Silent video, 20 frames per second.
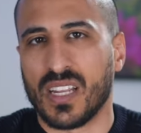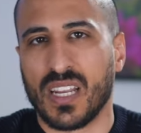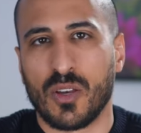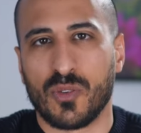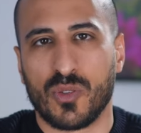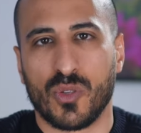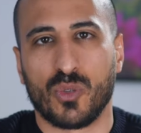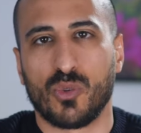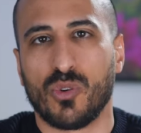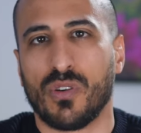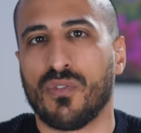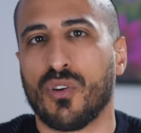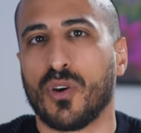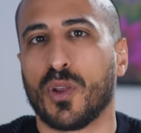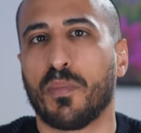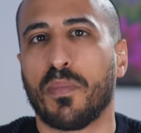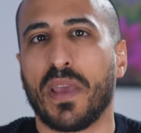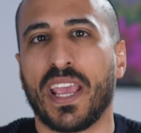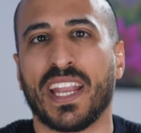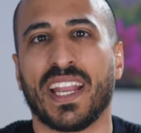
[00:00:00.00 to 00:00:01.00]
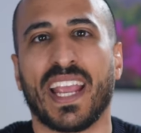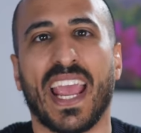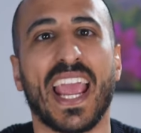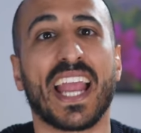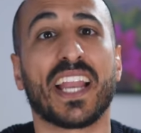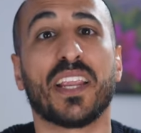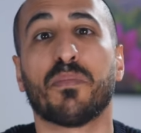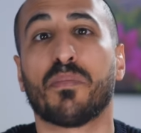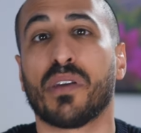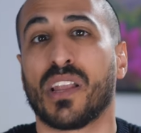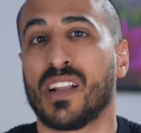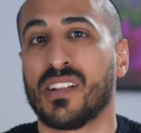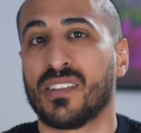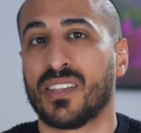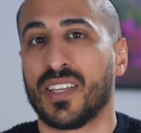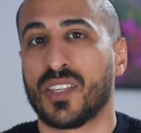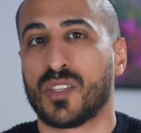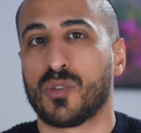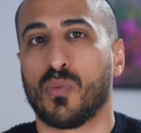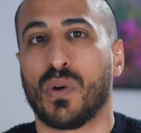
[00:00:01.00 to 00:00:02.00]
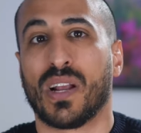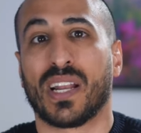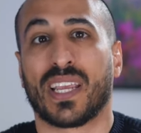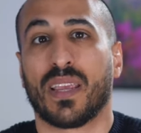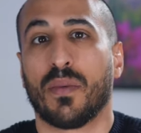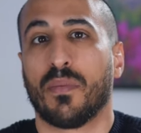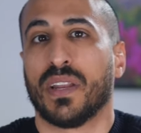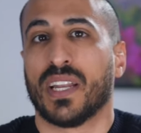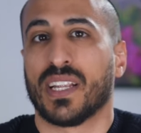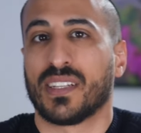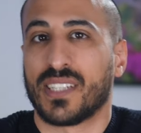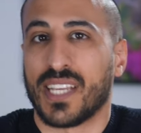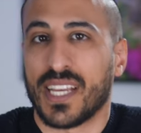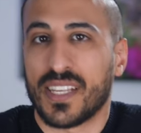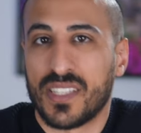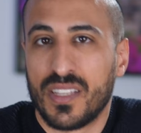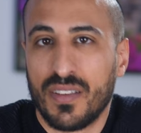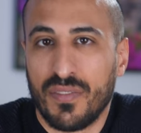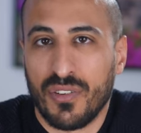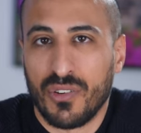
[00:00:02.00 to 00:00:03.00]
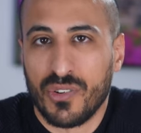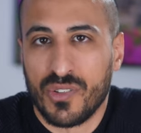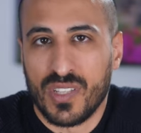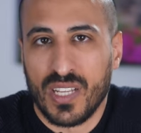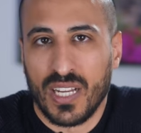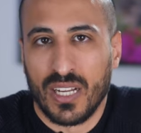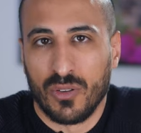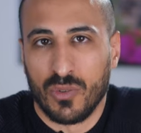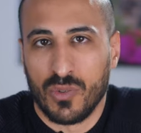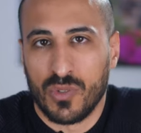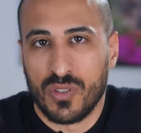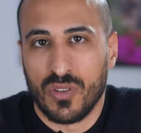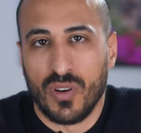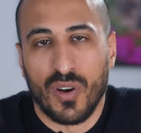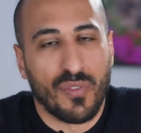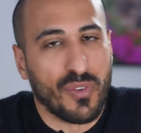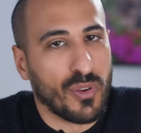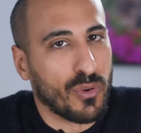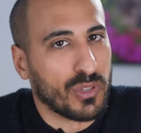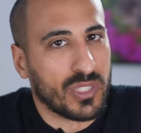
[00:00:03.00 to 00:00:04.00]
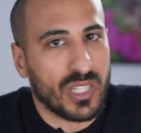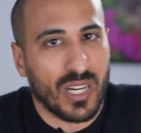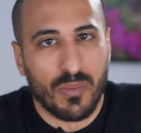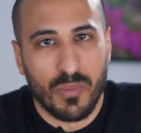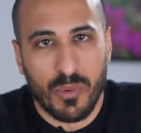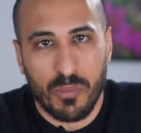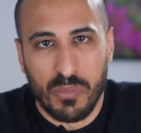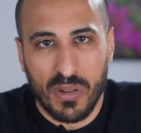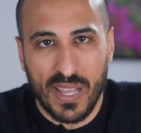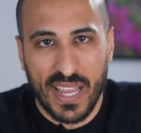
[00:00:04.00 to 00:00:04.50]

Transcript: allows you to avoid paying any penalties while keeping a tax-deferred status of your retirement